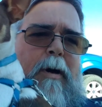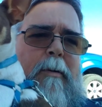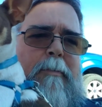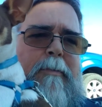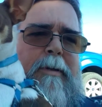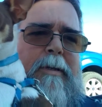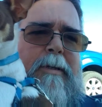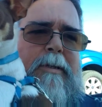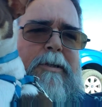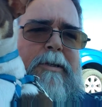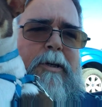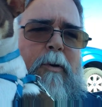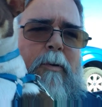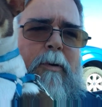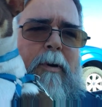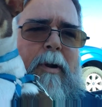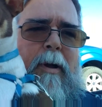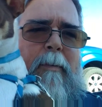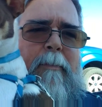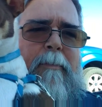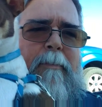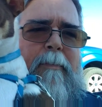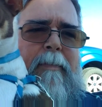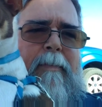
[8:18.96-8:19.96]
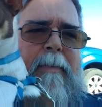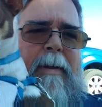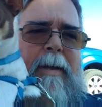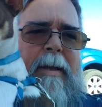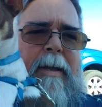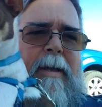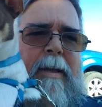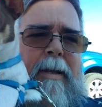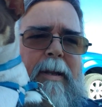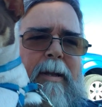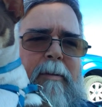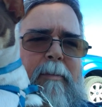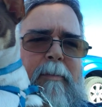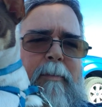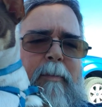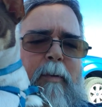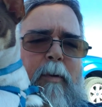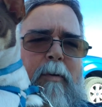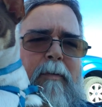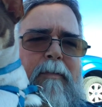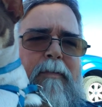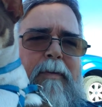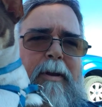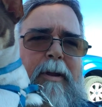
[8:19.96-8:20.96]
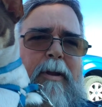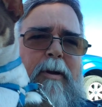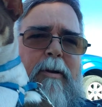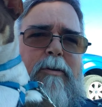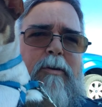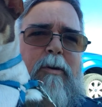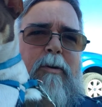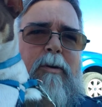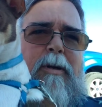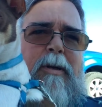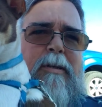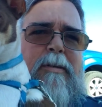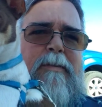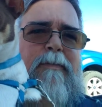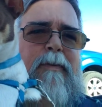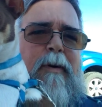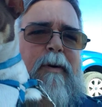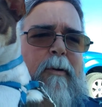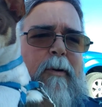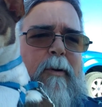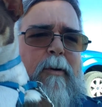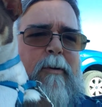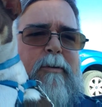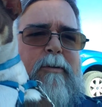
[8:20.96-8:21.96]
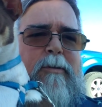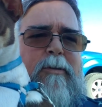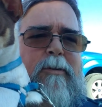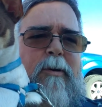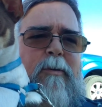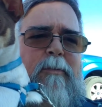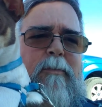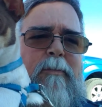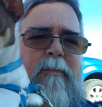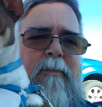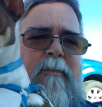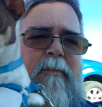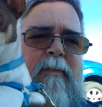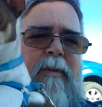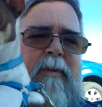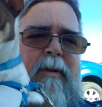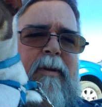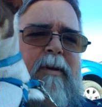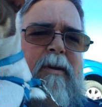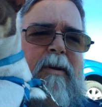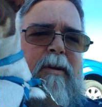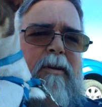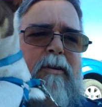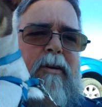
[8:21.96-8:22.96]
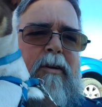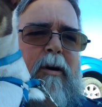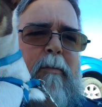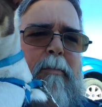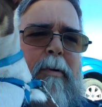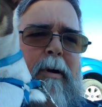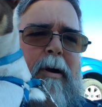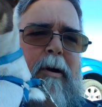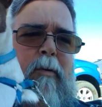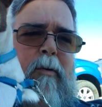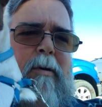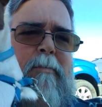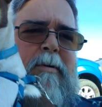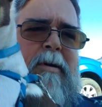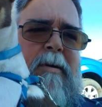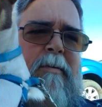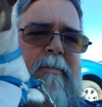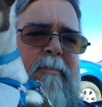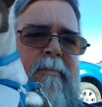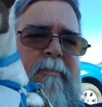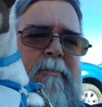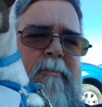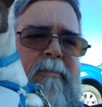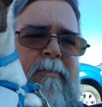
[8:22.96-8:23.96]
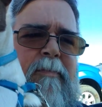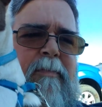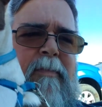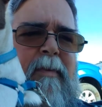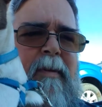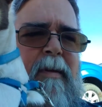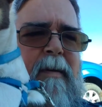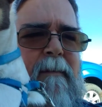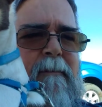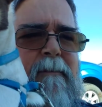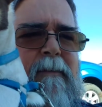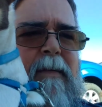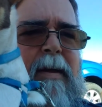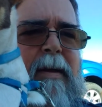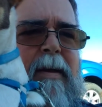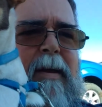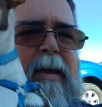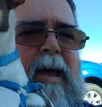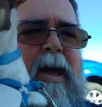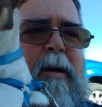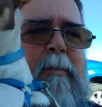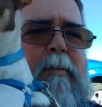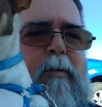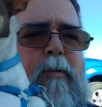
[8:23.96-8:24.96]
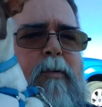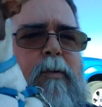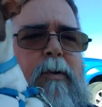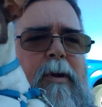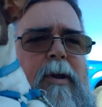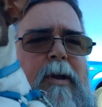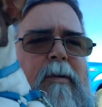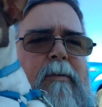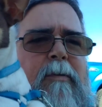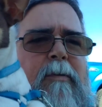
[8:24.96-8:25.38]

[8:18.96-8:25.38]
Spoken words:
gets going, I'll get a little more video or just photos. So y'all bear with me. VanCampinWoody.